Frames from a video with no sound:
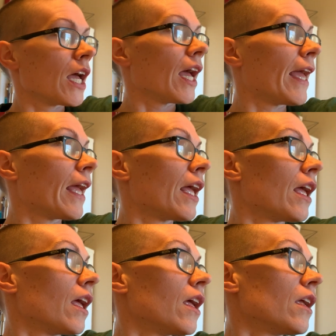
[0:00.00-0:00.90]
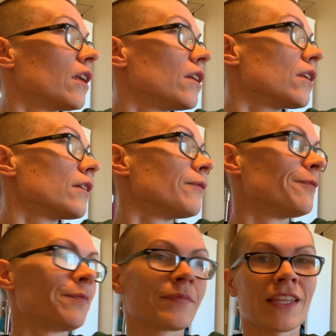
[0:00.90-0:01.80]
And
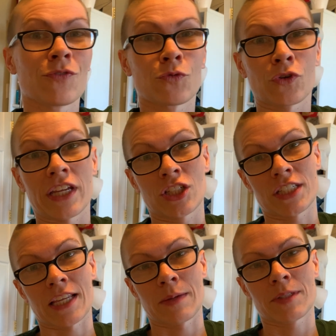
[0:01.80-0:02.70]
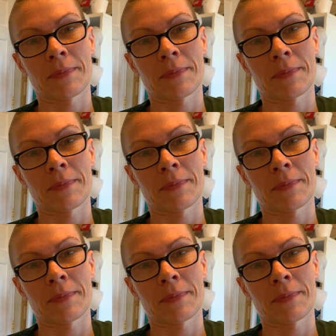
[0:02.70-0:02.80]
even for ancient times,